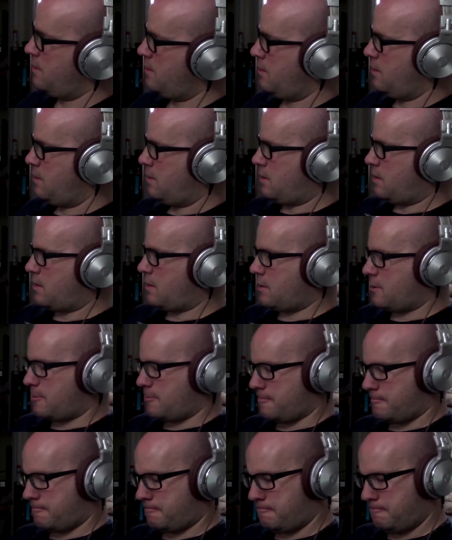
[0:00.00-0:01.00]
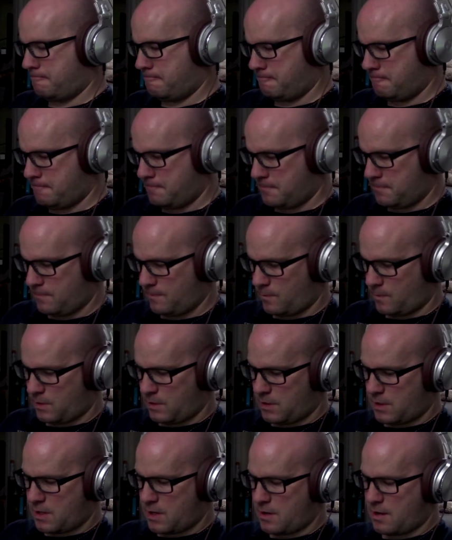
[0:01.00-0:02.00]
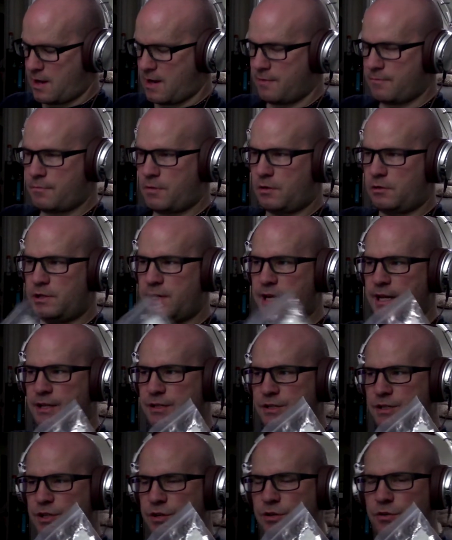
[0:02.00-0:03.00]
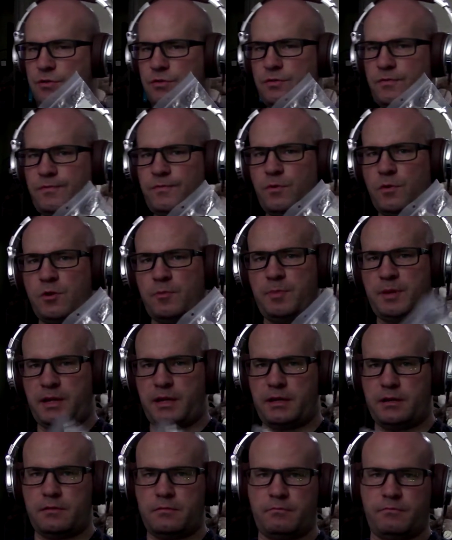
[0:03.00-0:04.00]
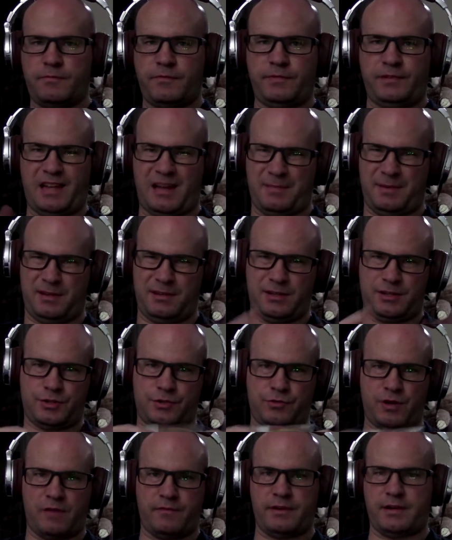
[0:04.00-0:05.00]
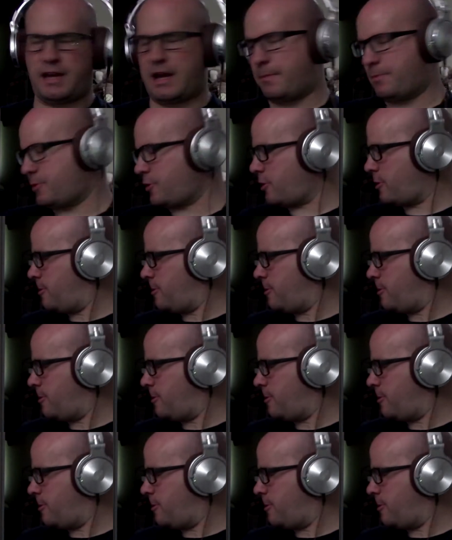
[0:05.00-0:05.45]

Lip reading: a Molex to 4-pin floppy disk drive adapter.